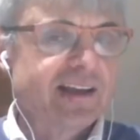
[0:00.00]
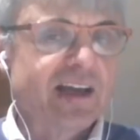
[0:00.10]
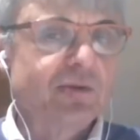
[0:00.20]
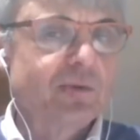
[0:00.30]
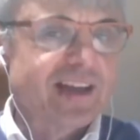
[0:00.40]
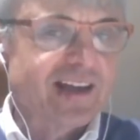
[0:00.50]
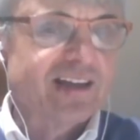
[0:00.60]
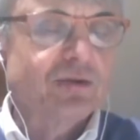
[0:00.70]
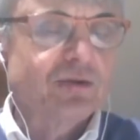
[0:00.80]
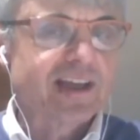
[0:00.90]
can we
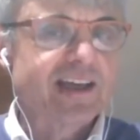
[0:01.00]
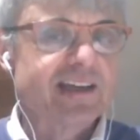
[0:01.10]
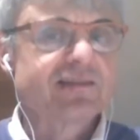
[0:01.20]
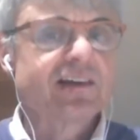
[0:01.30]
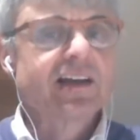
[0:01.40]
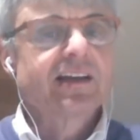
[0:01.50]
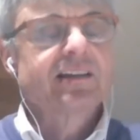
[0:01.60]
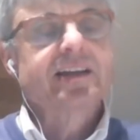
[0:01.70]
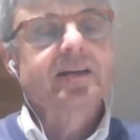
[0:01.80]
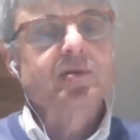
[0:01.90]
educate
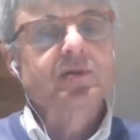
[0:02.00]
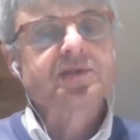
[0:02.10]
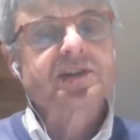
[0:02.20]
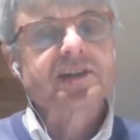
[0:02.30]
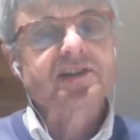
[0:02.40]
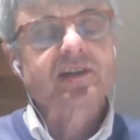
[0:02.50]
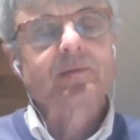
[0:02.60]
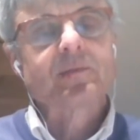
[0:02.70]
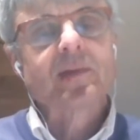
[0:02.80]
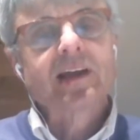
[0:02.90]
the immune
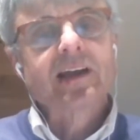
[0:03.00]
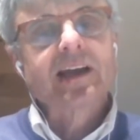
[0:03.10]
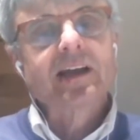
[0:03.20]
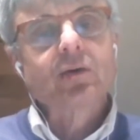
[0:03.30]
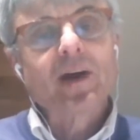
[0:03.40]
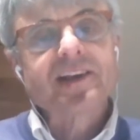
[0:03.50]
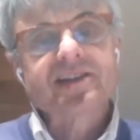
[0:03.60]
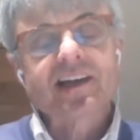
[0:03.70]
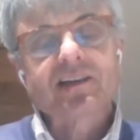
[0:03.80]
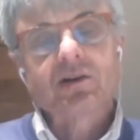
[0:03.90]
system in
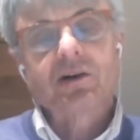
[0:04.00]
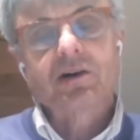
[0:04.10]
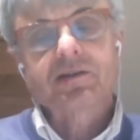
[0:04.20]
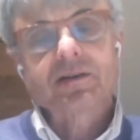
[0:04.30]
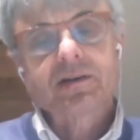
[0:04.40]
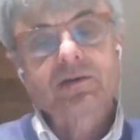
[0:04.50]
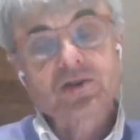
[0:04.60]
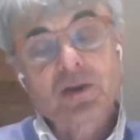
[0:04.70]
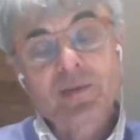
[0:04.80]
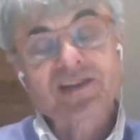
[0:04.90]
ways that are, to
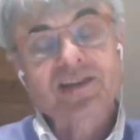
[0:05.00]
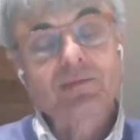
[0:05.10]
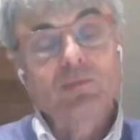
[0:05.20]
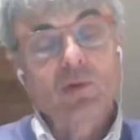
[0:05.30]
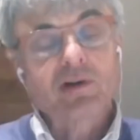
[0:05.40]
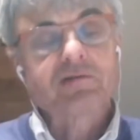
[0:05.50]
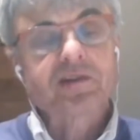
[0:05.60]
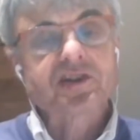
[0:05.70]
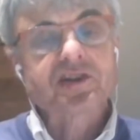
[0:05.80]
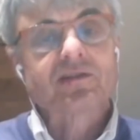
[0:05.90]
some extent, more
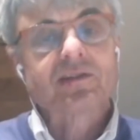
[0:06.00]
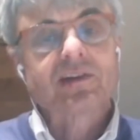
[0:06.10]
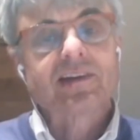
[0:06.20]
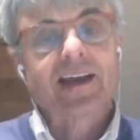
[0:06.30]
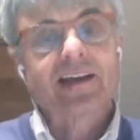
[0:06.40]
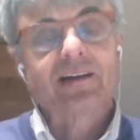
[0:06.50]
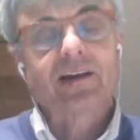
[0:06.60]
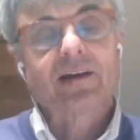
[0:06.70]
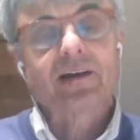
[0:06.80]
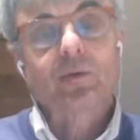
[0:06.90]
efficient than
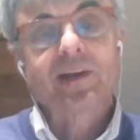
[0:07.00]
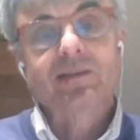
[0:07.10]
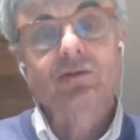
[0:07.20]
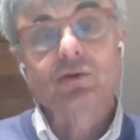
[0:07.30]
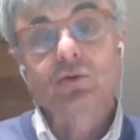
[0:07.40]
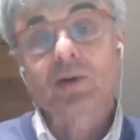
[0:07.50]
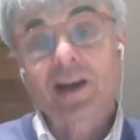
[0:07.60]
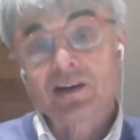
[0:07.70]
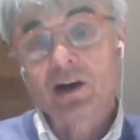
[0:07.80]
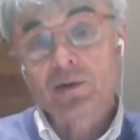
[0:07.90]
we do
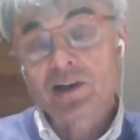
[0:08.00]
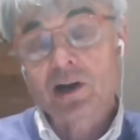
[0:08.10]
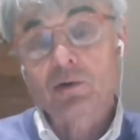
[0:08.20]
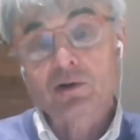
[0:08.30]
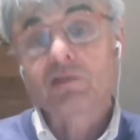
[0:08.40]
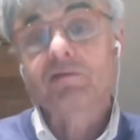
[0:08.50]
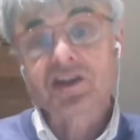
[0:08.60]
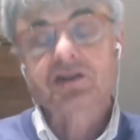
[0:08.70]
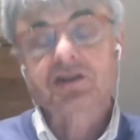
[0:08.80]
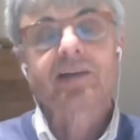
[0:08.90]
right now with our
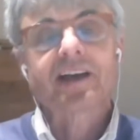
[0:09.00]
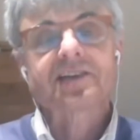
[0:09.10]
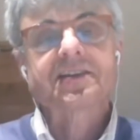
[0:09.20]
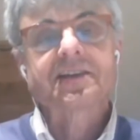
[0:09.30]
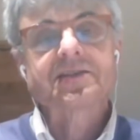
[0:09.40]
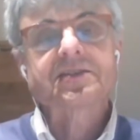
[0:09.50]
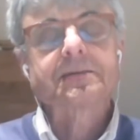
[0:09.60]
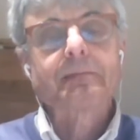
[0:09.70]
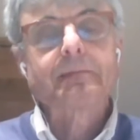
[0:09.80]
conventional vaccines.